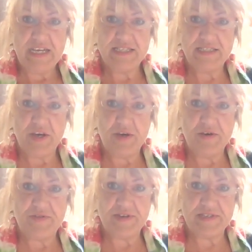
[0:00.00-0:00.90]

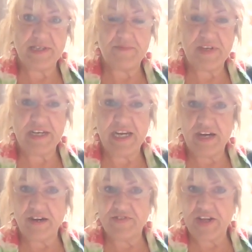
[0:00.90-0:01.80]
So there's something
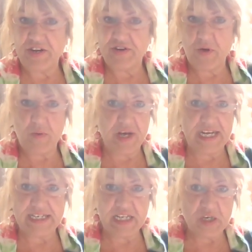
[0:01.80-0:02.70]
here that you don't want
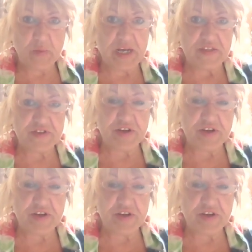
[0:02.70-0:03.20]
to deal with.